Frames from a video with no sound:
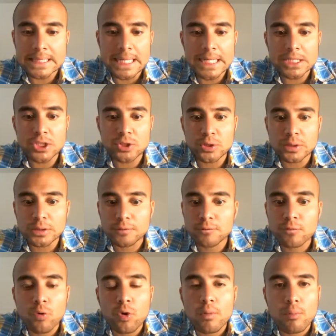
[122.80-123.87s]
an extra
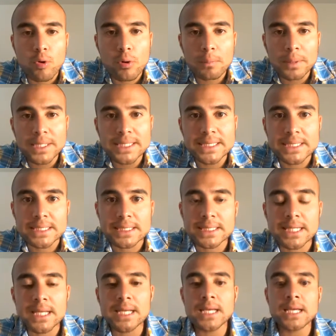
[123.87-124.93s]
four more
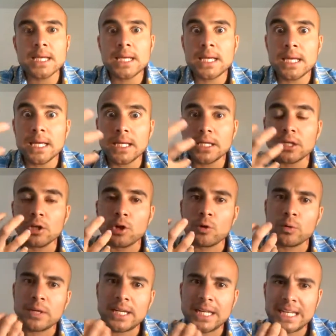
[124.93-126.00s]
pieces,
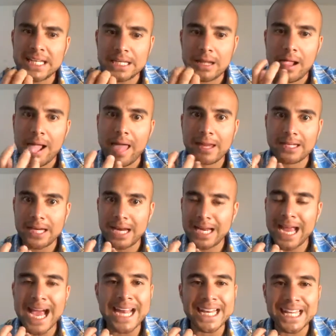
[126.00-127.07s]
I
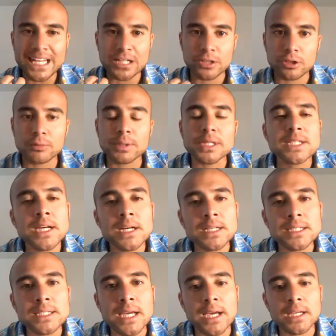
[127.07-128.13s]
kind of get a little bit
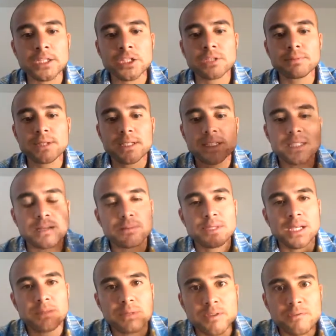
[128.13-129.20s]
tongue tied just because
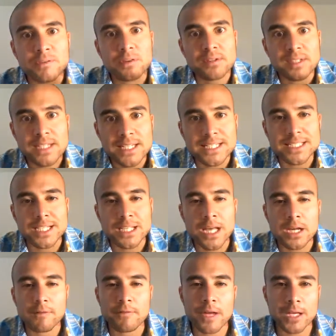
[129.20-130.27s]
sometimes it feels like it's a
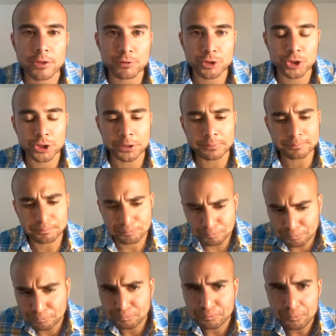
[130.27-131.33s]
lot of energy.
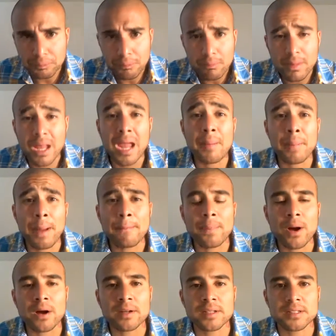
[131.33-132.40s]
And my
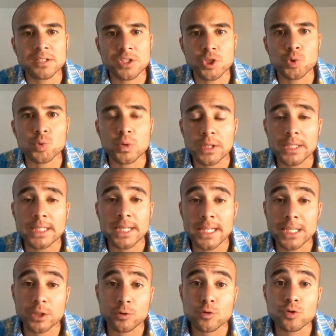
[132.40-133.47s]
body is just really
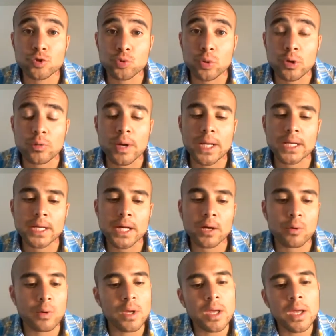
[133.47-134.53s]
getting used to it right
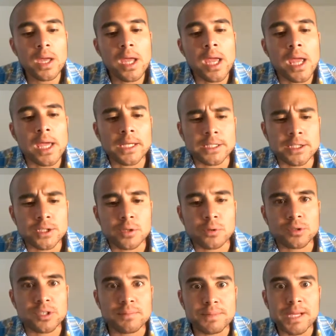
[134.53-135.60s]
now. And
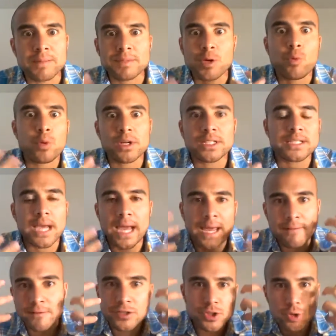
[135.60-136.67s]
so sometimes I
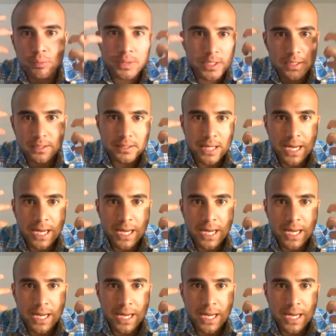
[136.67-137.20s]
have so many,